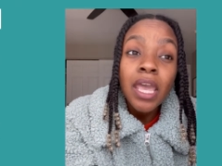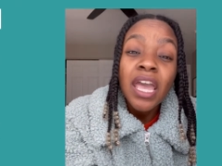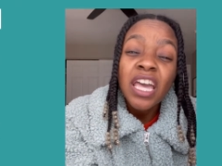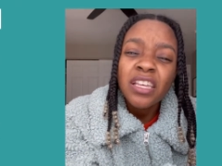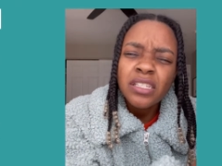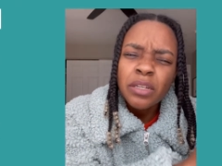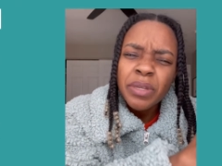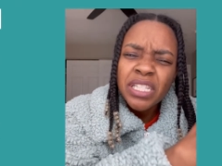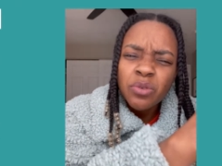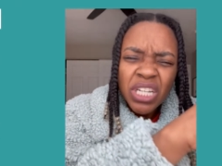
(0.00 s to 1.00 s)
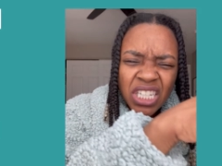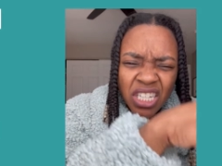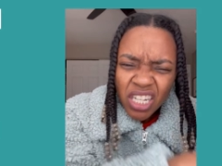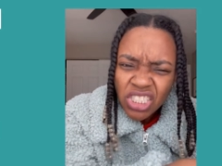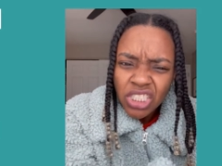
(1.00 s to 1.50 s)
And then took me into a
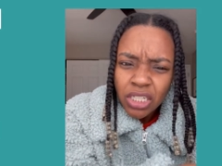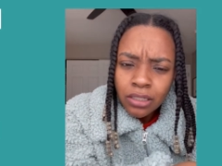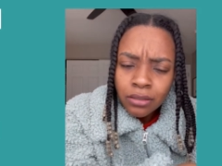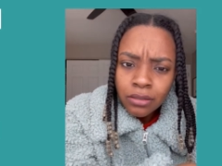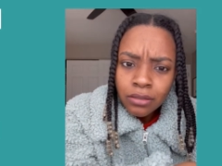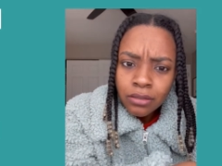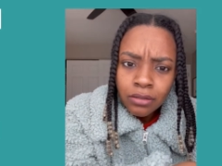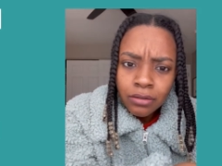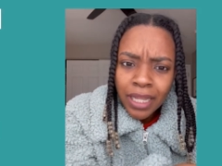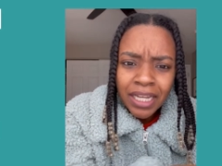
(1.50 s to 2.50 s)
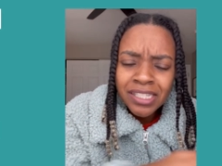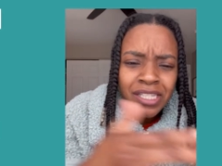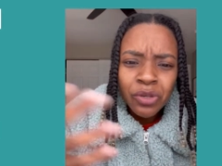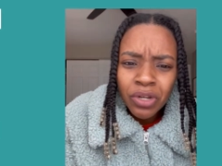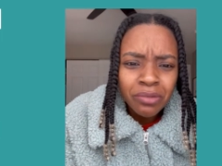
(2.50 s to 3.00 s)
dungeon, like a
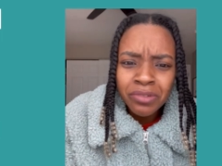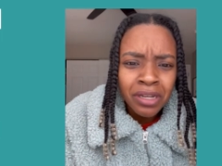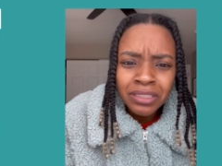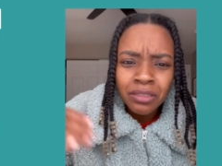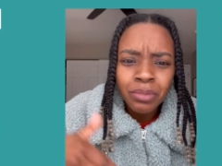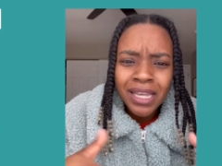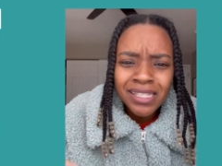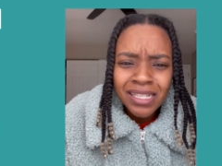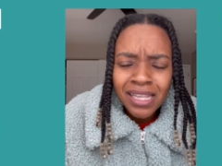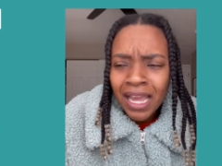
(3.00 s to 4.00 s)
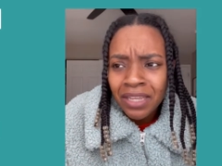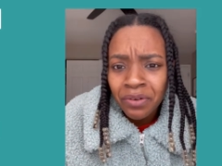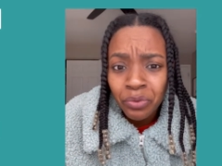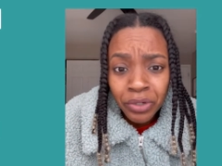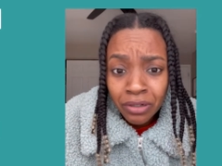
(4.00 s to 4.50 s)
secret dungeon place that's not
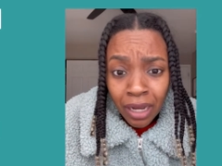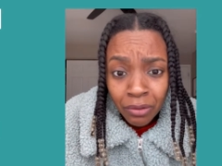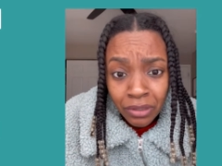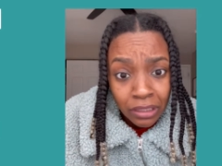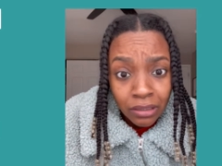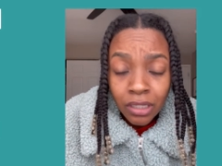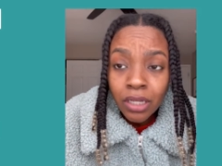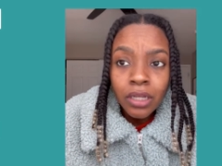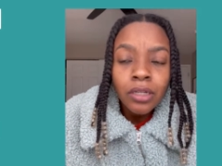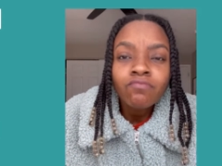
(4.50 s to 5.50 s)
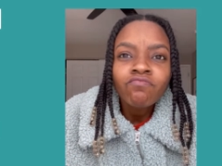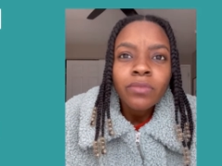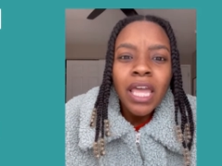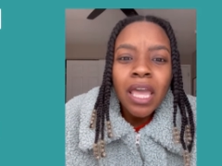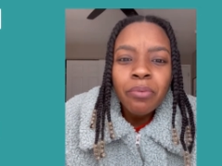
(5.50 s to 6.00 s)
even real, I don't think,
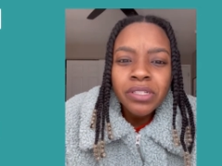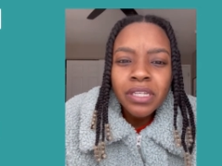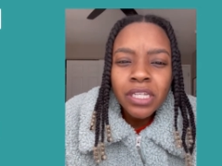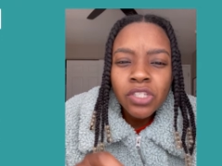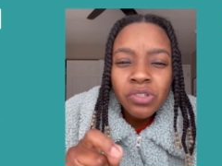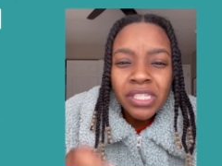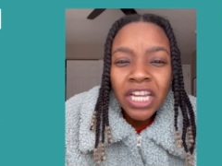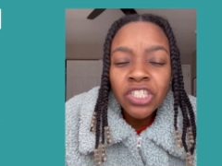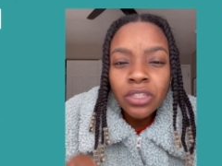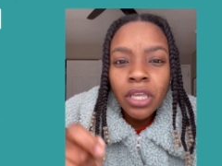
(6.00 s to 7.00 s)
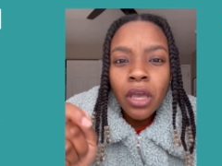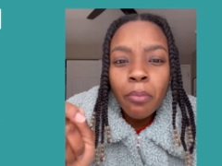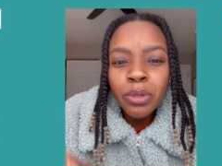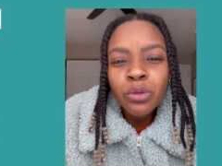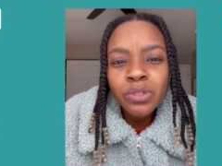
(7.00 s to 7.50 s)
and proceeded to sexually
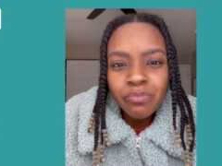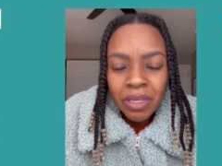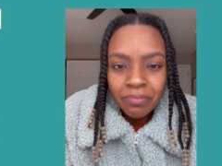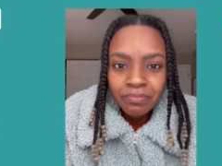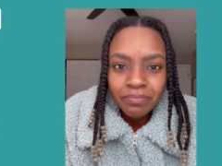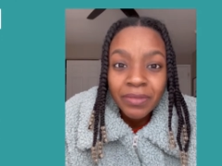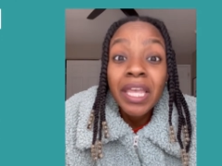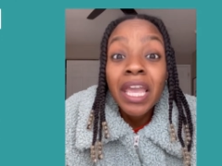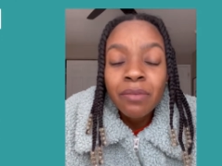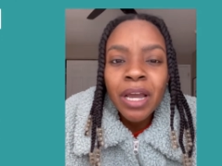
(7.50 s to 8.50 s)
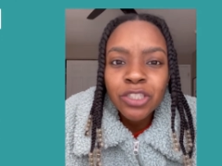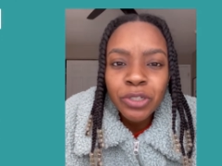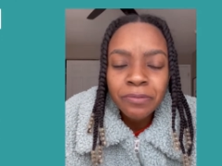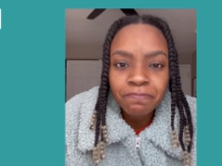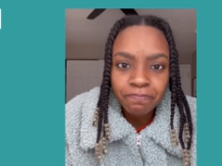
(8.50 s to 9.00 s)
abuse me in my
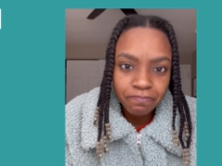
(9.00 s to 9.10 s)
dream.